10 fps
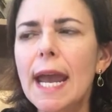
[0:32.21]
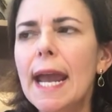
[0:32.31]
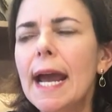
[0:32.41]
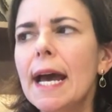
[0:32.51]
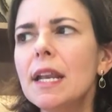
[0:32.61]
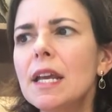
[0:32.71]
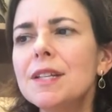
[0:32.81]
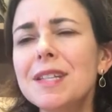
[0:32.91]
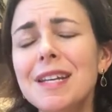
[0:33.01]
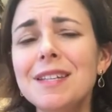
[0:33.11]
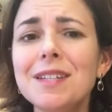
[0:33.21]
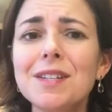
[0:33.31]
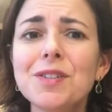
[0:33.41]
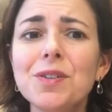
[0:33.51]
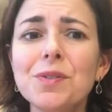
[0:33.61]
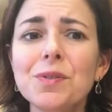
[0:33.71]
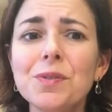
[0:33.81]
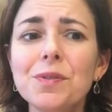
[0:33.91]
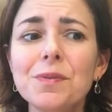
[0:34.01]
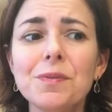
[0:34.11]
And it's easy
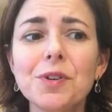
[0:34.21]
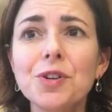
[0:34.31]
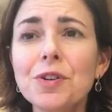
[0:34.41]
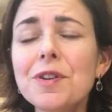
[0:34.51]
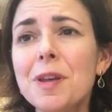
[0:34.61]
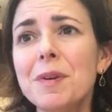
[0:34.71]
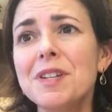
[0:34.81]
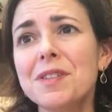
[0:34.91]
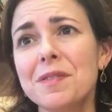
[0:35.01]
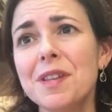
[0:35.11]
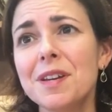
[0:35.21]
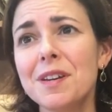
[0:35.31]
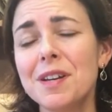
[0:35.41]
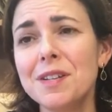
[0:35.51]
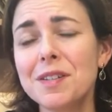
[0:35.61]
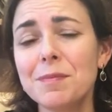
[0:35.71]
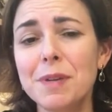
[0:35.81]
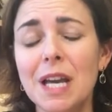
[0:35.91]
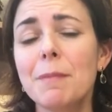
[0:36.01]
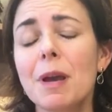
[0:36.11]
to lure them into the into
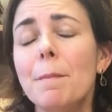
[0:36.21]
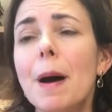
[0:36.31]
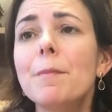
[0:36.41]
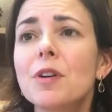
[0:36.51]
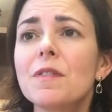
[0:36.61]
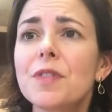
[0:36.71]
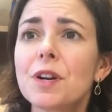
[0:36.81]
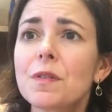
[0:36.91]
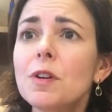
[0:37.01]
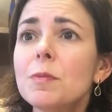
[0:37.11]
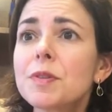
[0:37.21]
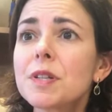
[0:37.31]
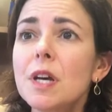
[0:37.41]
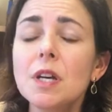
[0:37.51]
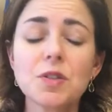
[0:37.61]
becoming a member of their groups.